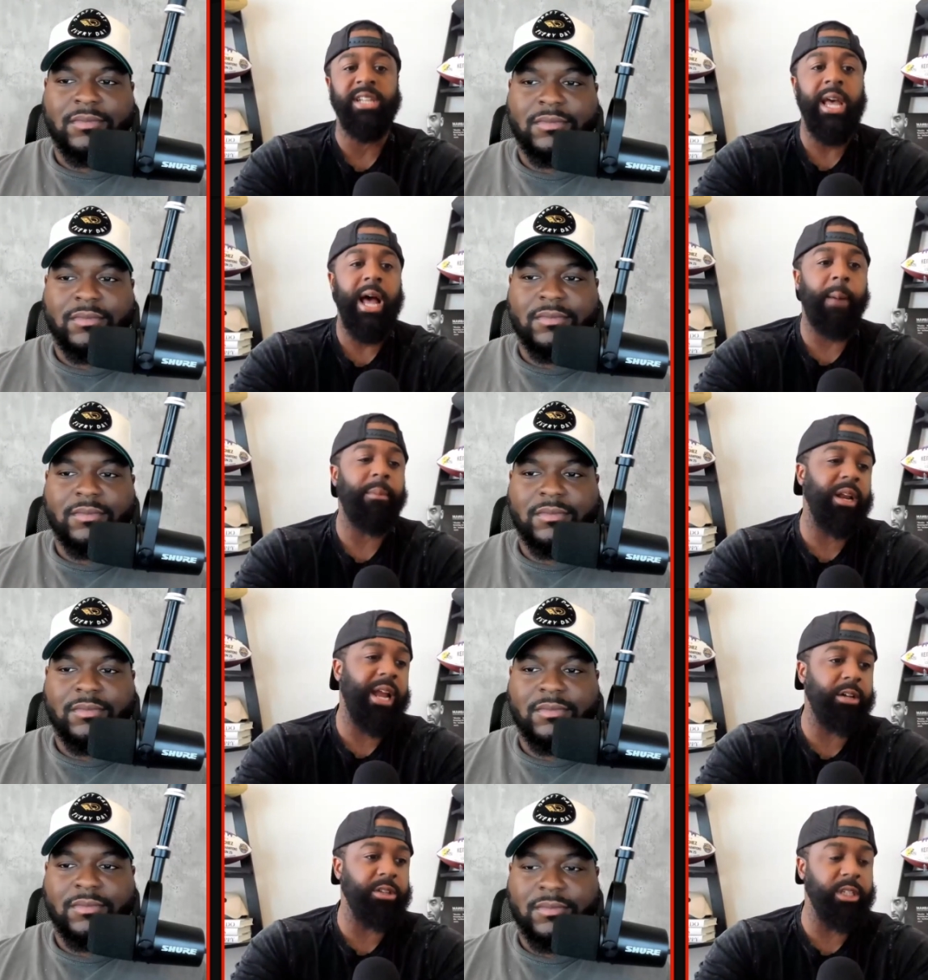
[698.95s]
Speaker 1: I'm
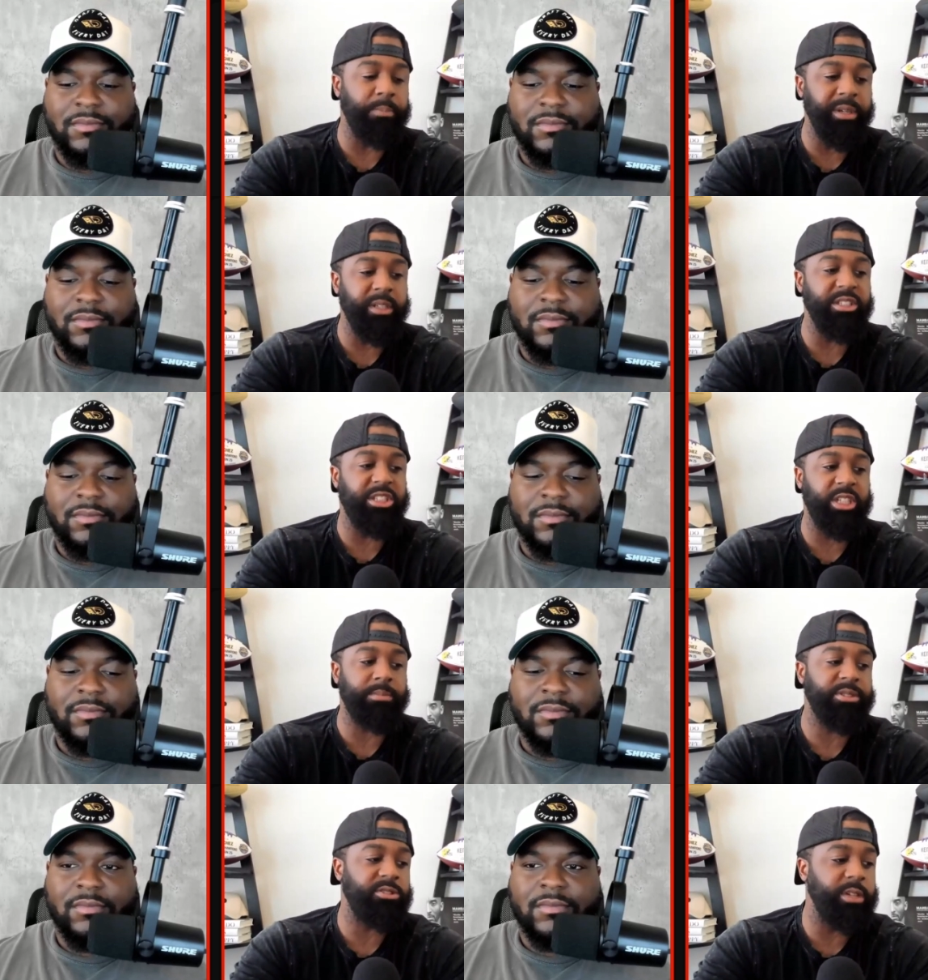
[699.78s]
allowed DP to
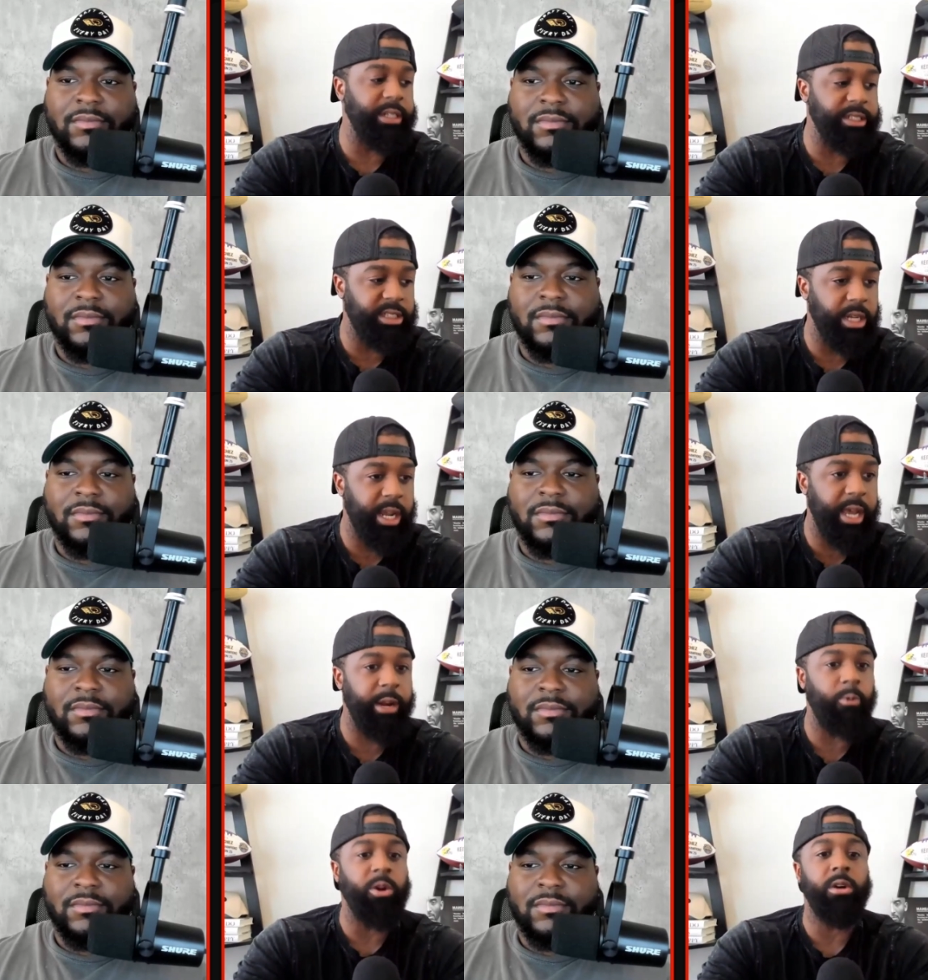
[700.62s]
jump straight into that,
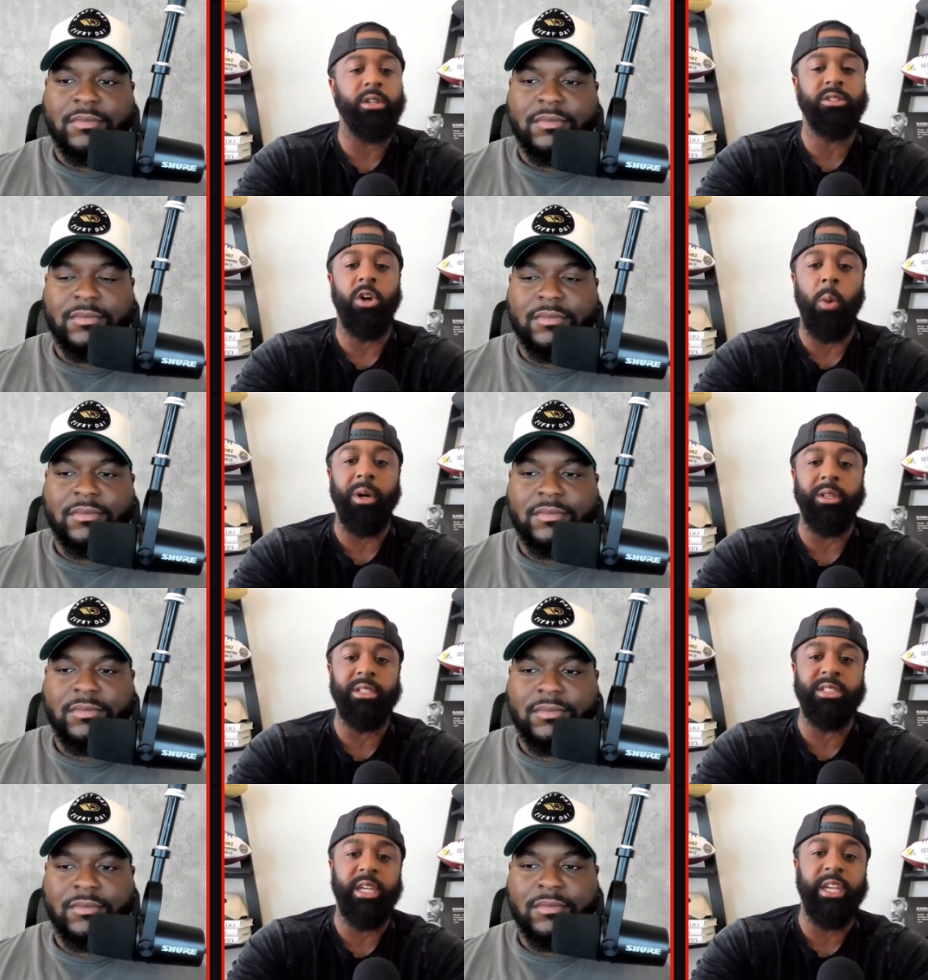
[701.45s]
and we're going to talk about
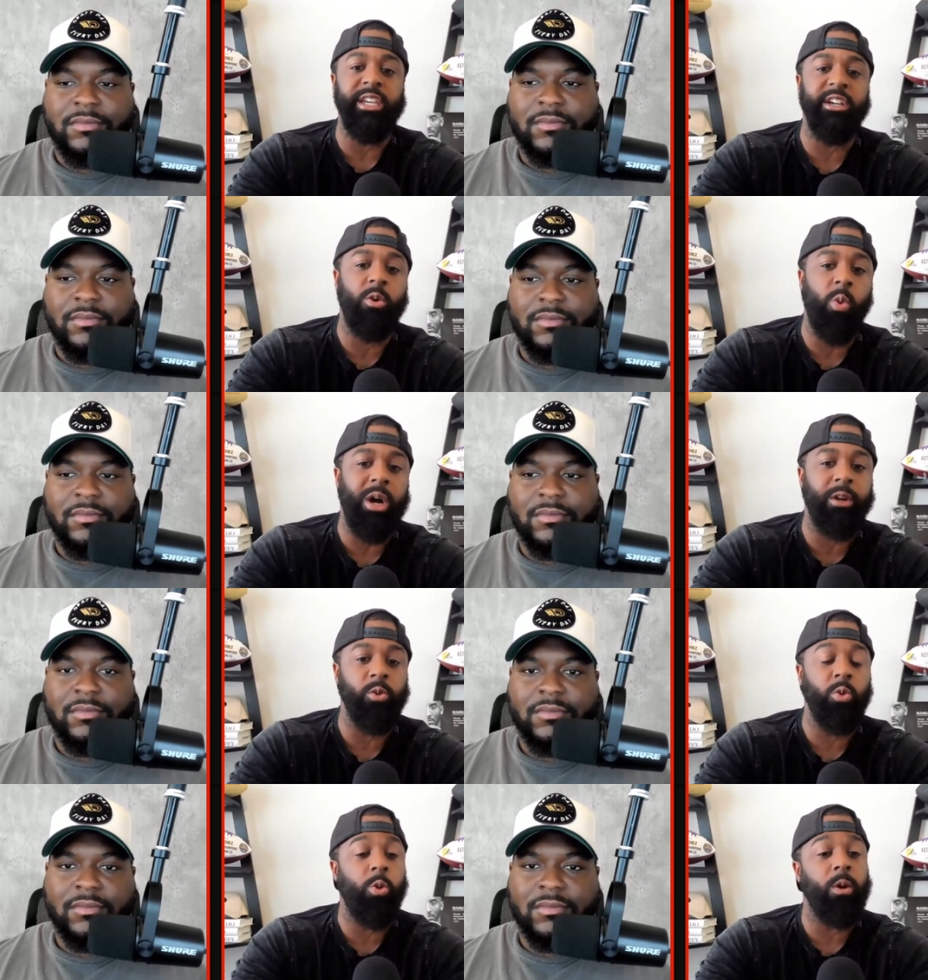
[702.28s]
this Ike
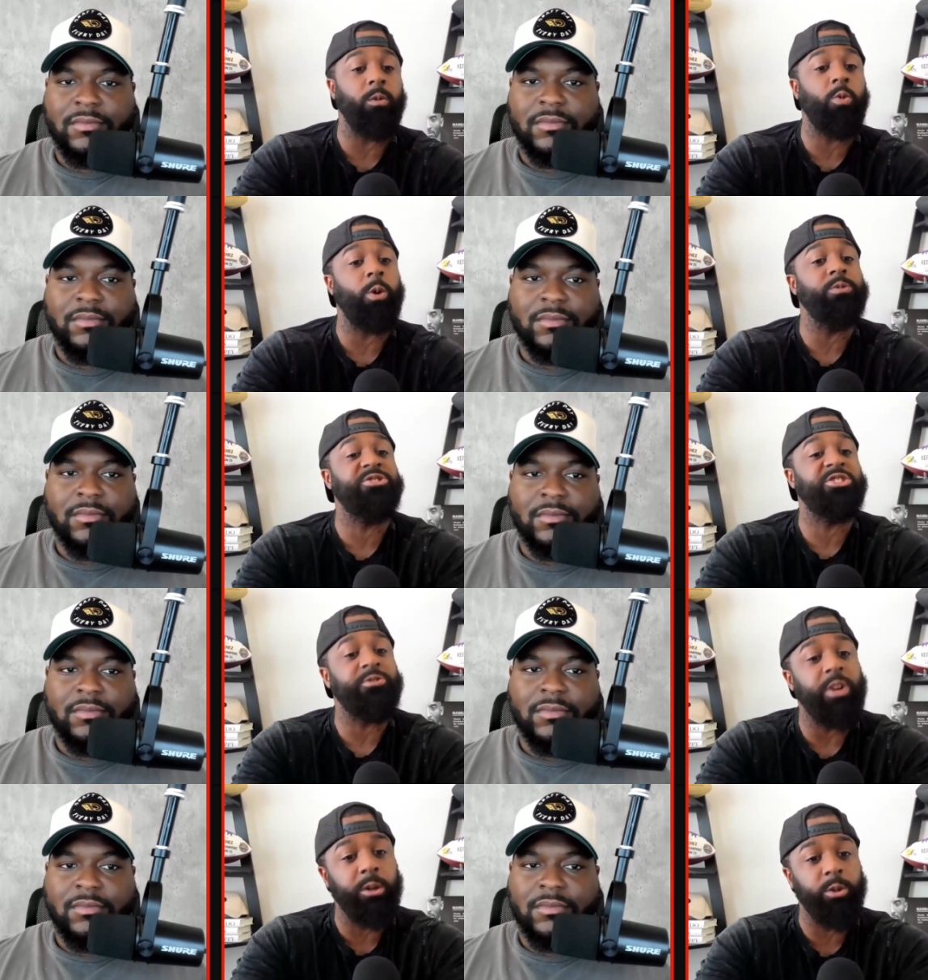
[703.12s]
Ekwonu quote unquote
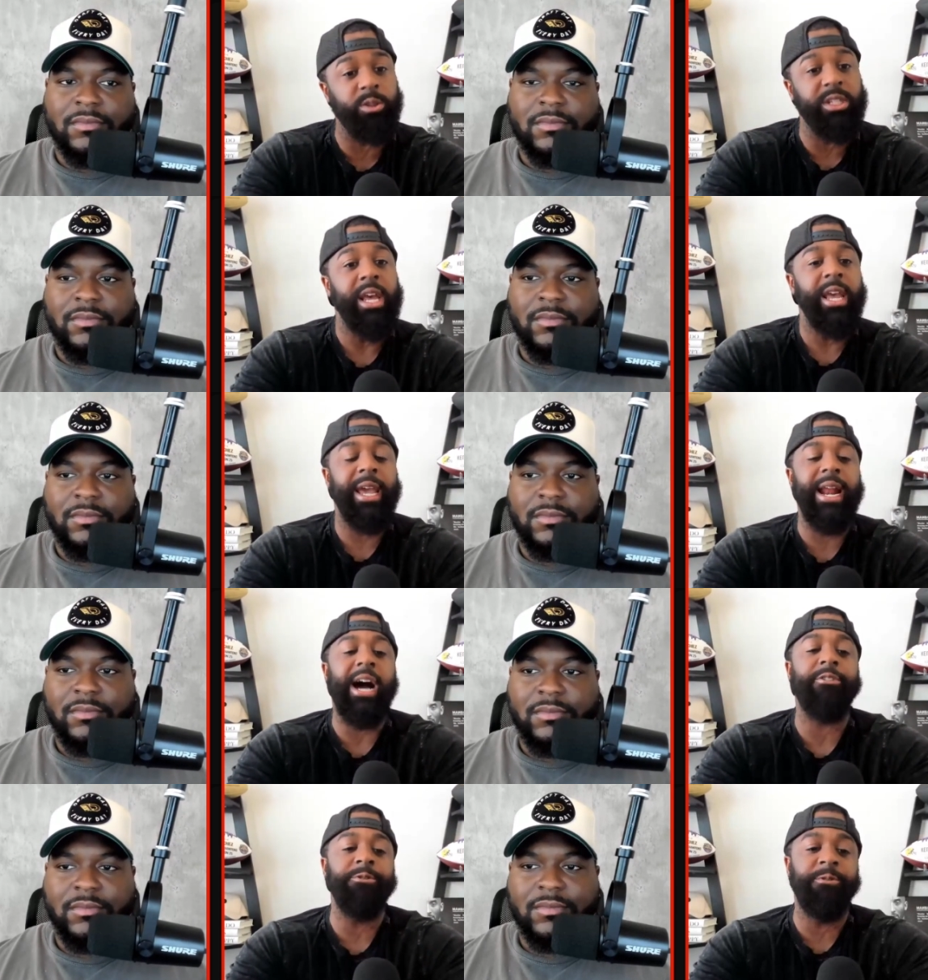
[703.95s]
struggles and
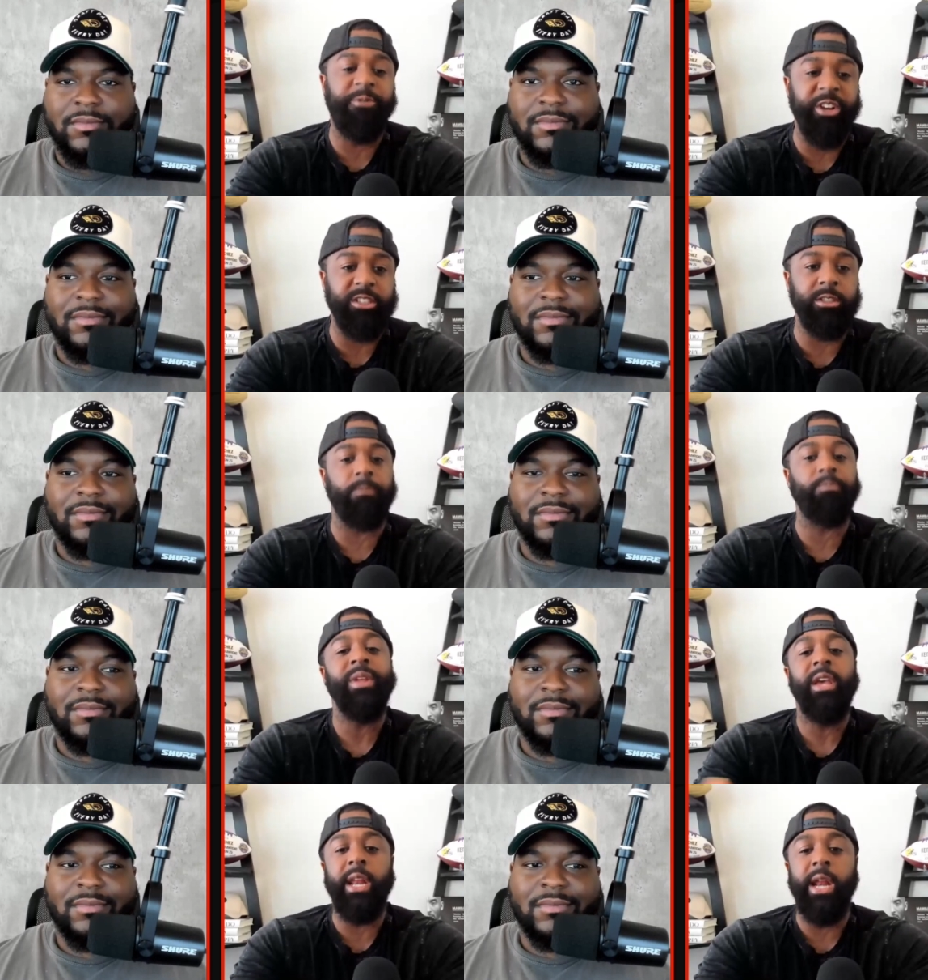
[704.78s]
how do you fix them
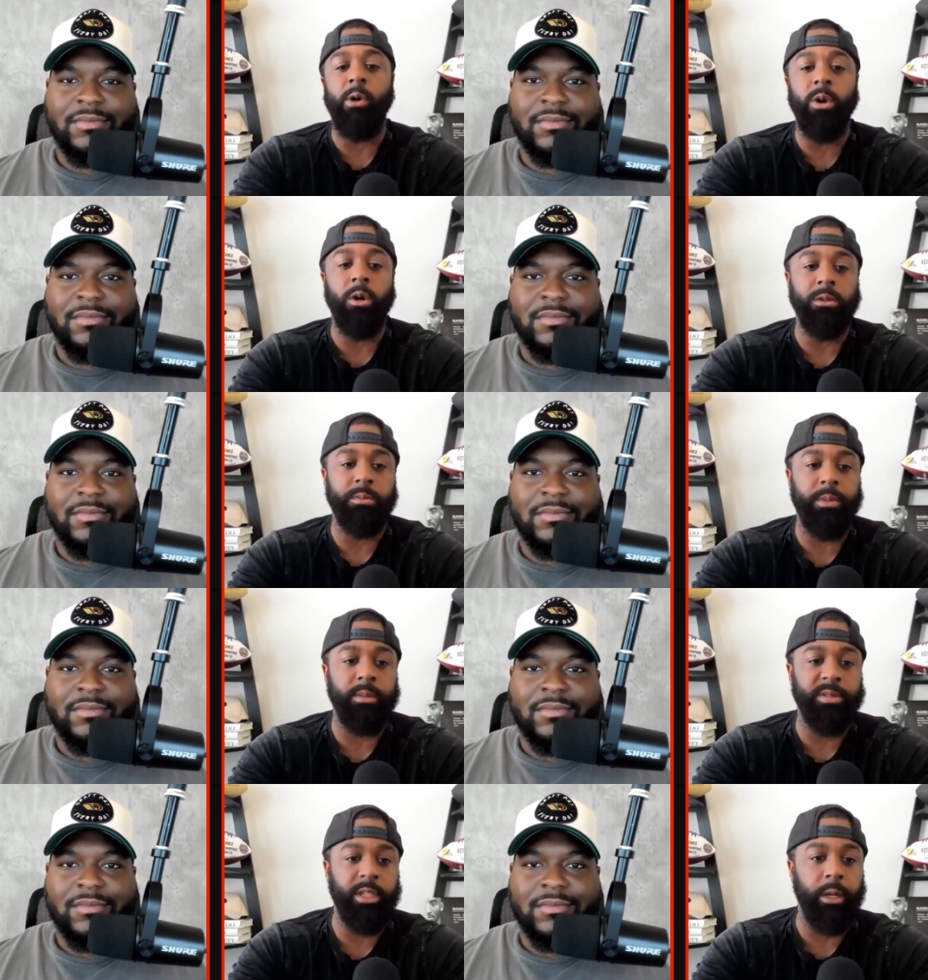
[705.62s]
in our coach them up
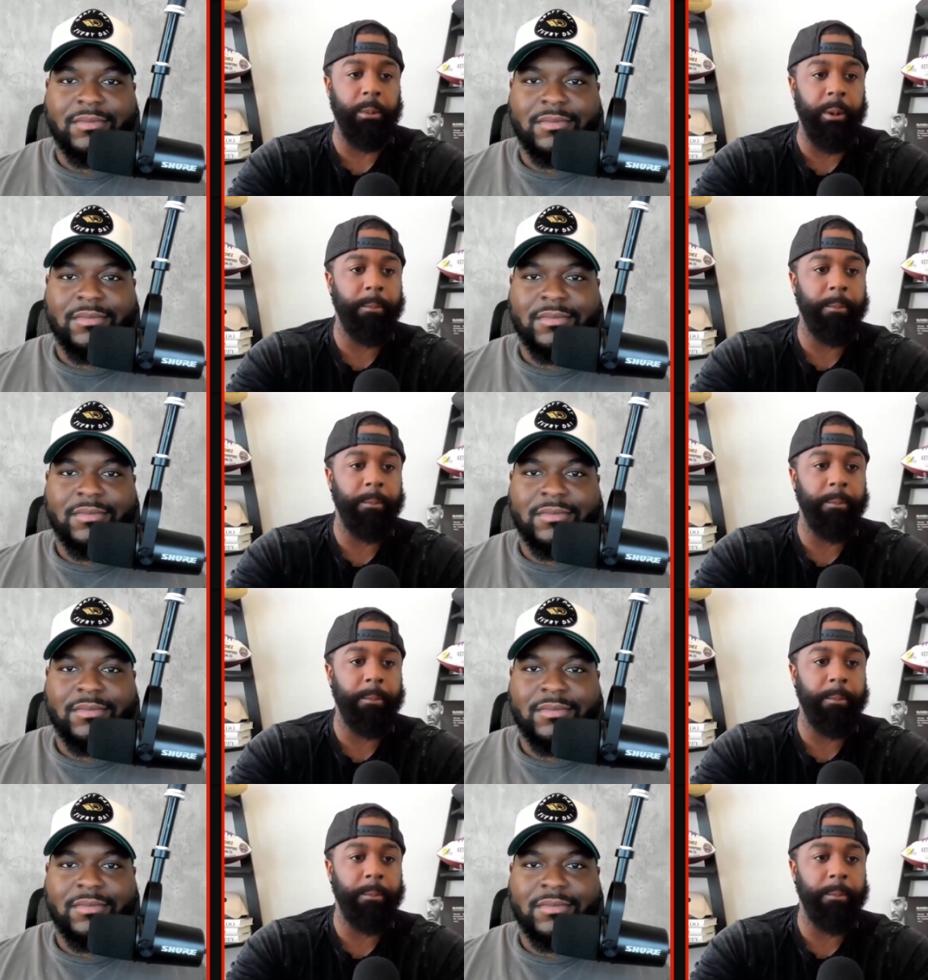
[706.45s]
segment.